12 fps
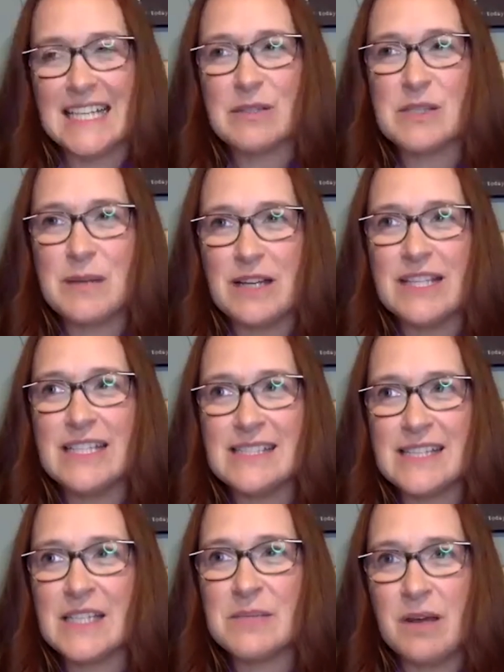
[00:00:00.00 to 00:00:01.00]
was about that
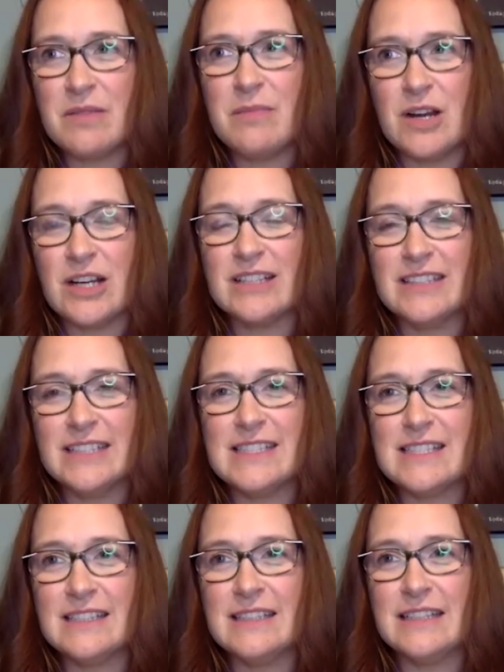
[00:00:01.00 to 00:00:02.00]
six month mark that
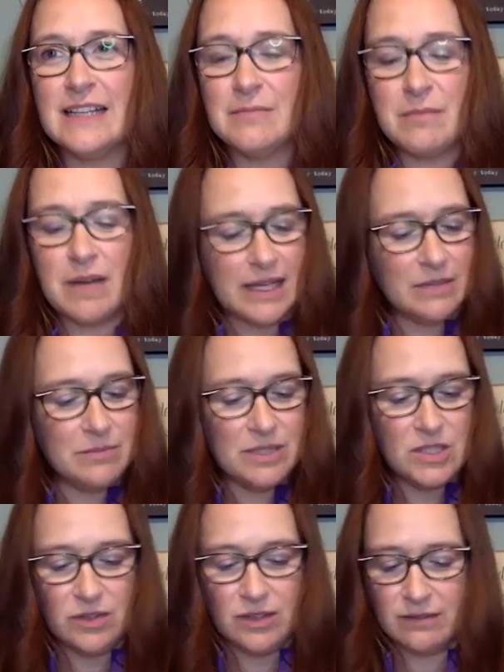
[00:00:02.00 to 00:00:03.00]
um, I had been
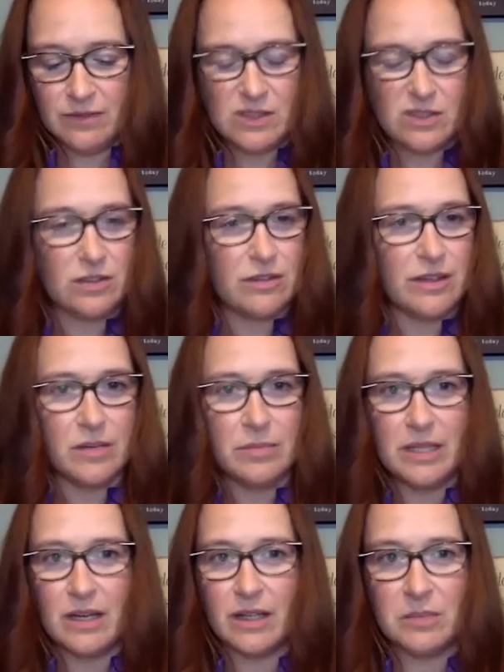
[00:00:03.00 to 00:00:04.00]
doing physical therapy,
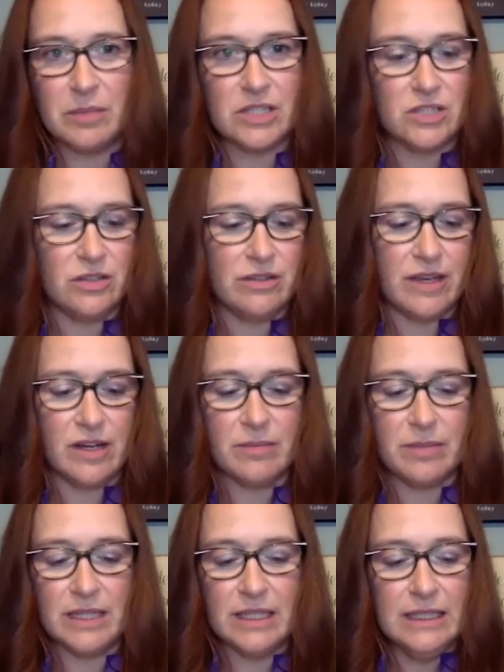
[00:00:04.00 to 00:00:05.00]
occupational
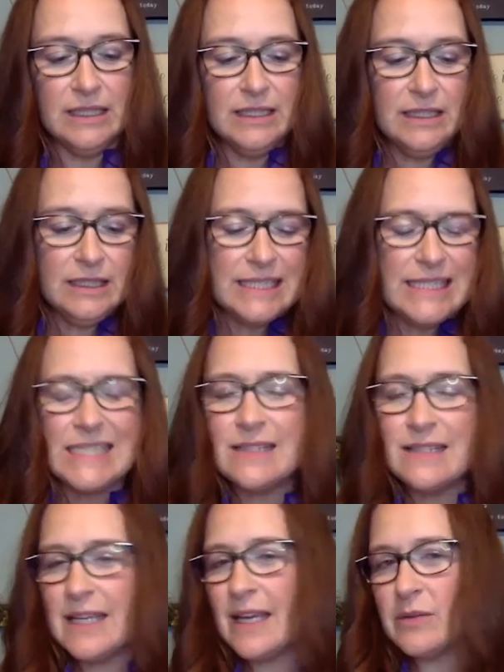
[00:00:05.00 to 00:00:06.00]
therapy he didn't
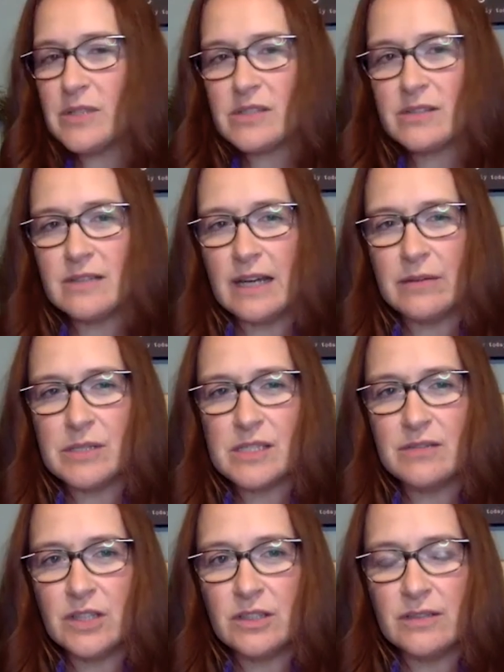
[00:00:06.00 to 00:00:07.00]
think I was I was
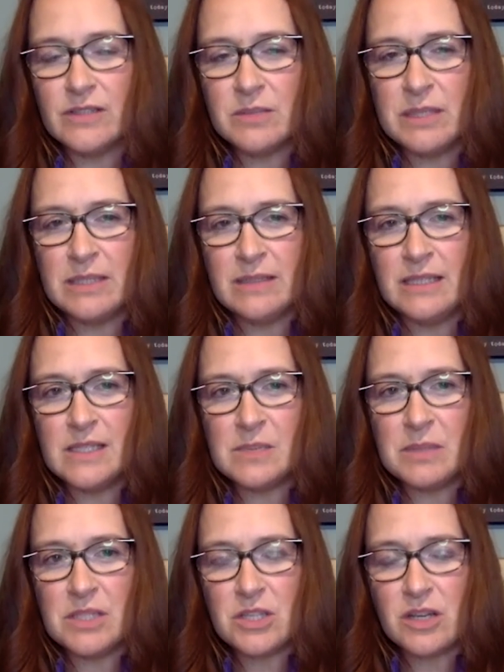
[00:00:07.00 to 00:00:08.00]
severe enough to meet, need
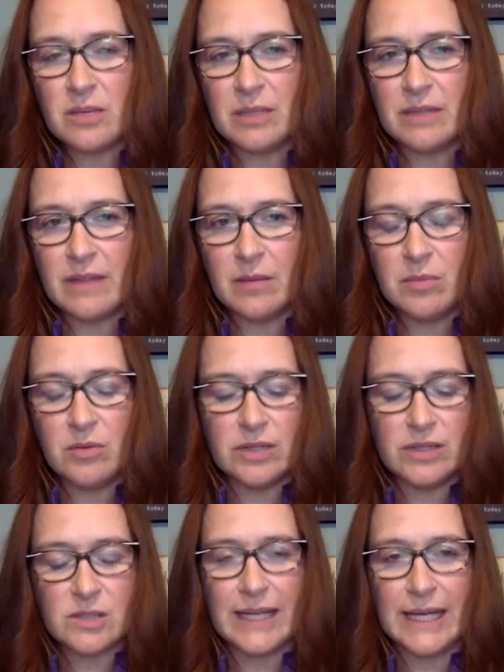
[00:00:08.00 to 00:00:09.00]
speech therapy at that point,
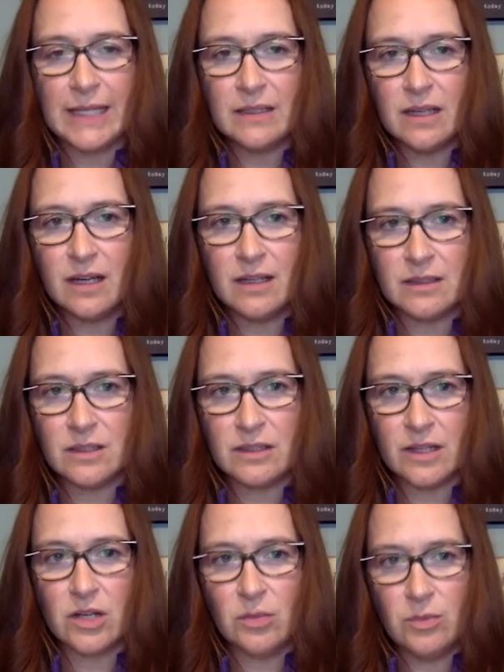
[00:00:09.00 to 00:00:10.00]
so he hadn't gone
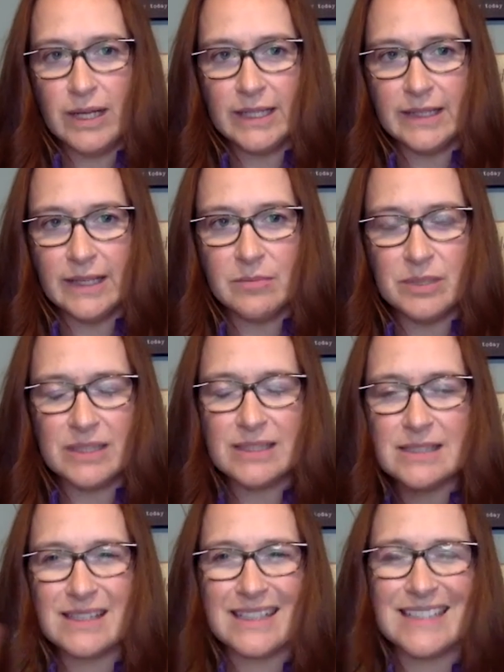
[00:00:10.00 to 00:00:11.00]
there quite yet. But
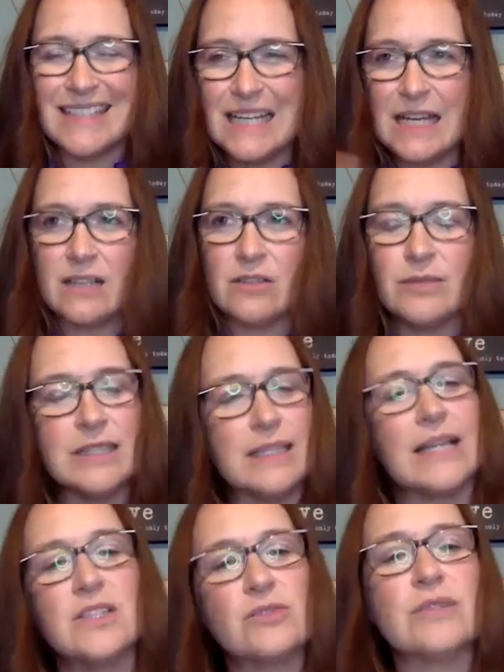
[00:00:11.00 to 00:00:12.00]
he's like, eh, I don't really I
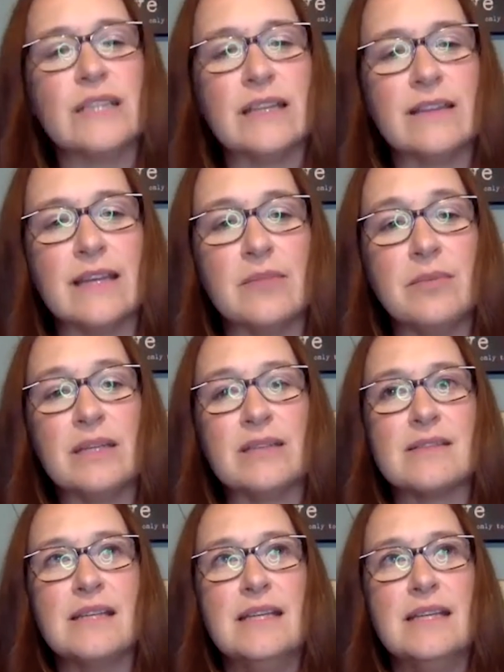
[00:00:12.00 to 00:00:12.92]
don't really think because